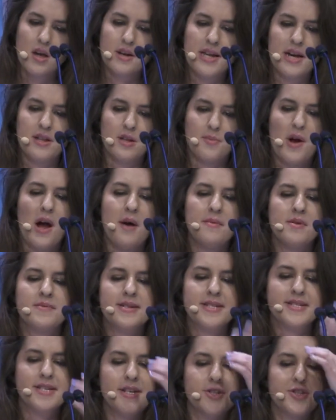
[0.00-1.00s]
Now, the problem
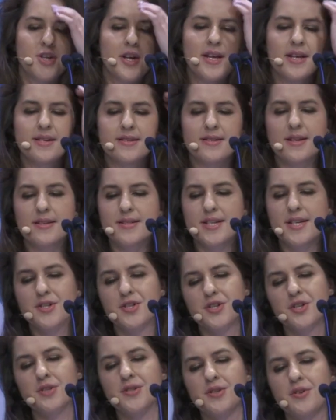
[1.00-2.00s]
with teaching is that
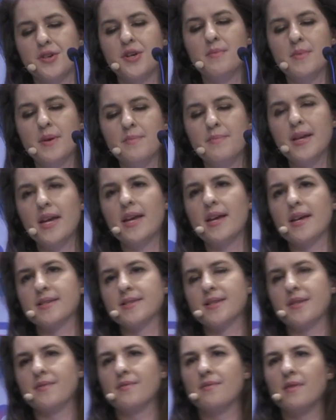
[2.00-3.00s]
teachers are human
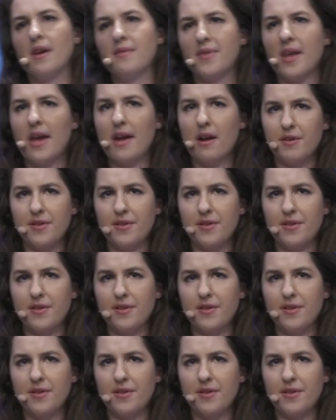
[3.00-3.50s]
beings and they